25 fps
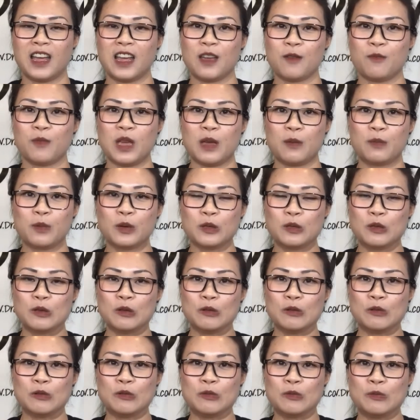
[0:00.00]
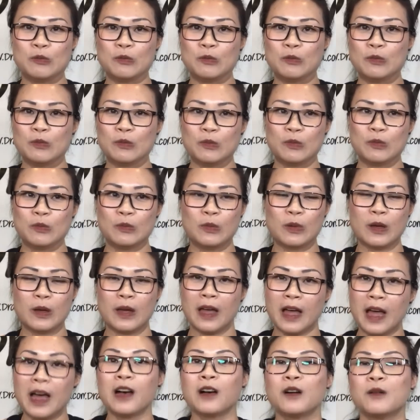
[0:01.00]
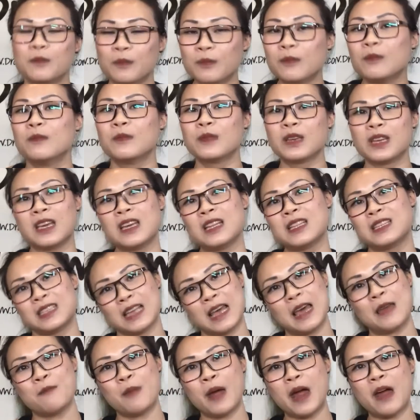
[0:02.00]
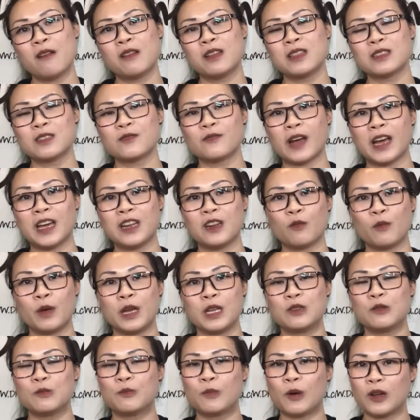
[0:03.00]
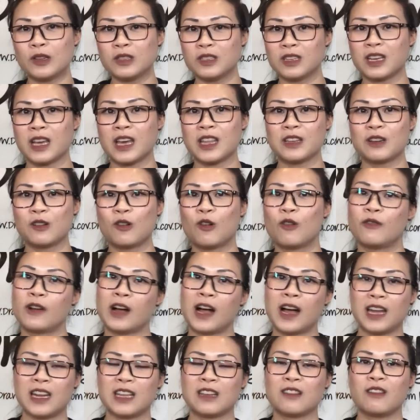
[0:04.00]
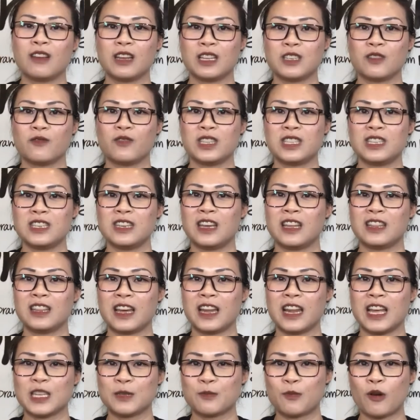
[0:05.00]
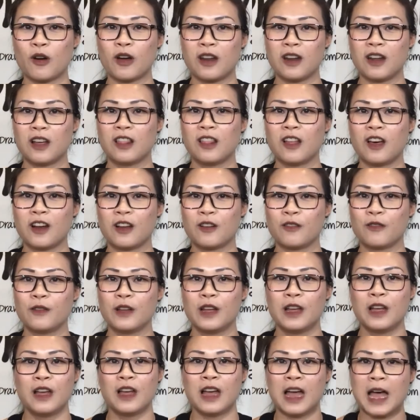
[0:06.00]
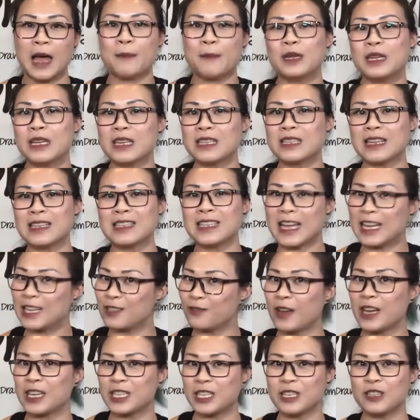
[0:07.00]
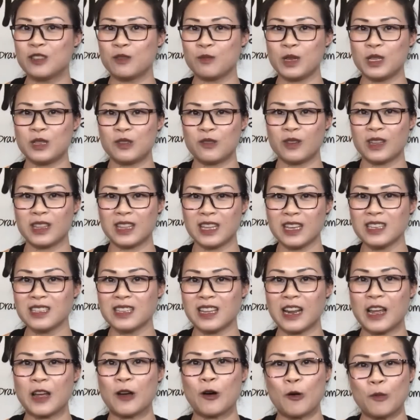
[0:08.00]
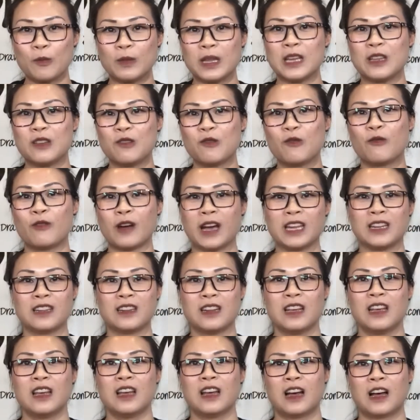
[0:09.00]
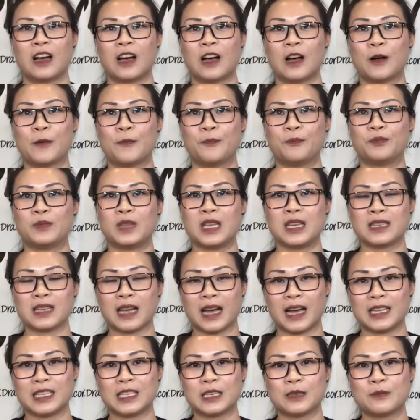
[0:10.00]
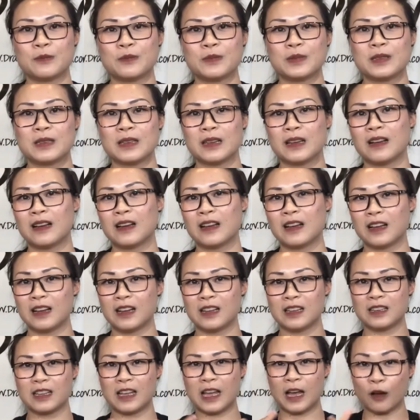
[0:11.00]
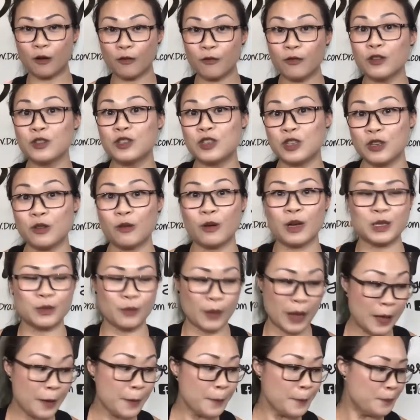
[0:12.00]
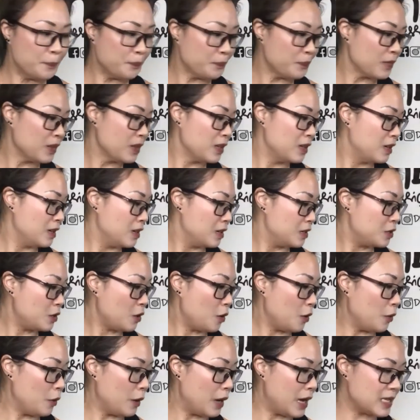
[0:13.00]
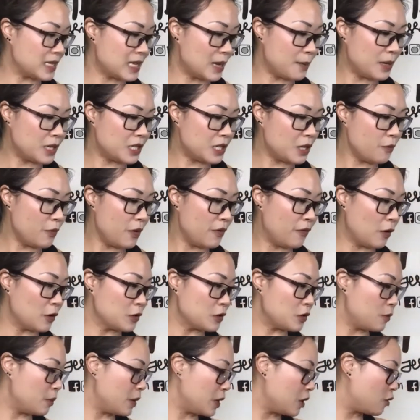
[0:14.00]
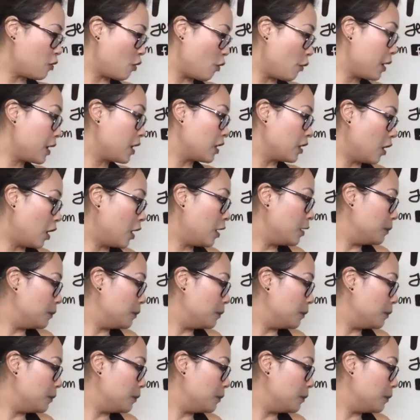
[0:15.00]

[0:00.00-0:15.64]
am able to help kids and parents find a way to bond together over art and creativity, and that has brought a lot of happiness and satisfaction to me doing this, and I hope that you find these items helpful to you as well. So as I mentioned, we've also been growing a lot.